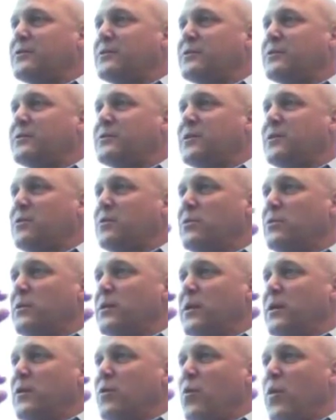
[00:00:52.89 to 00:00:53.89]
so
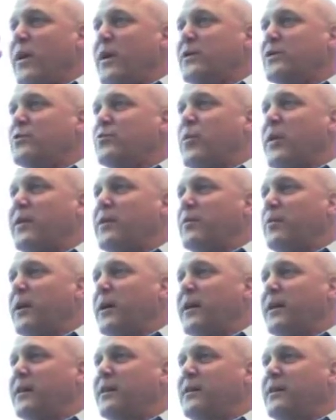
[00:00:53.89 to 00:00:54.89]
we can spread the
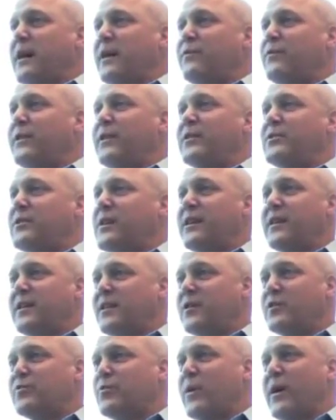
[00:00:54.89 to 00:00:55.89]
money and not finish any
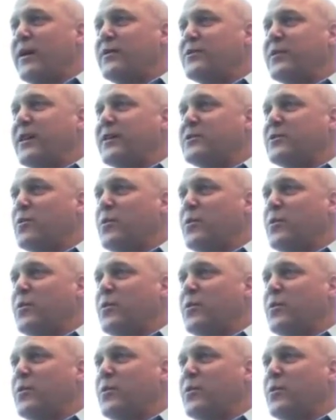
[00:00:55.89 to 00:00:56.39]
of these projects,